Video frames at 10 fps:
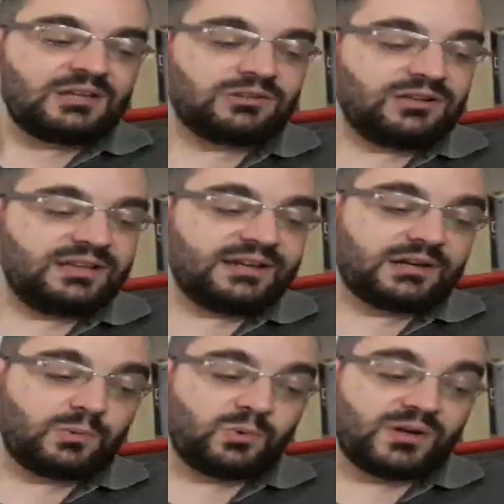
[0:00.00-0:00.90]
to
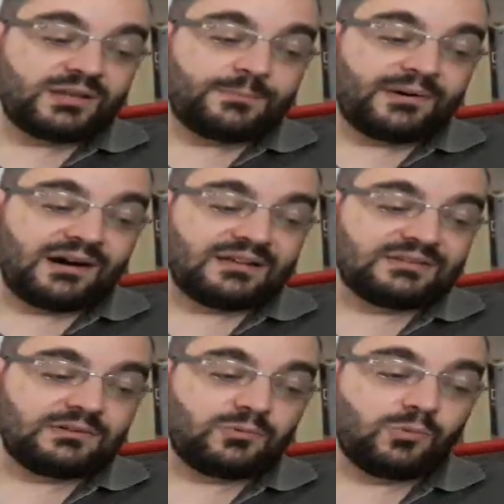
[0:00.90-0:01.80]
learn who had
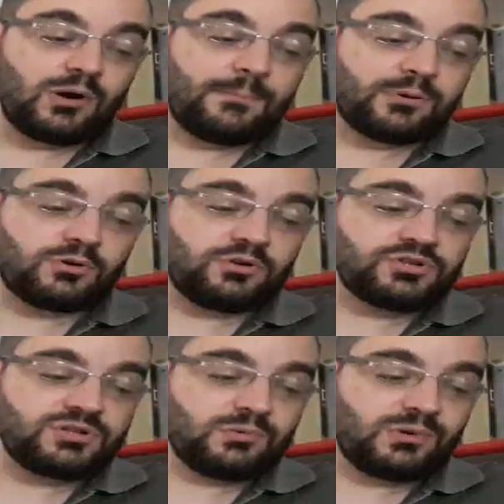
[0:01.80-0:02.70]
passed, who approached,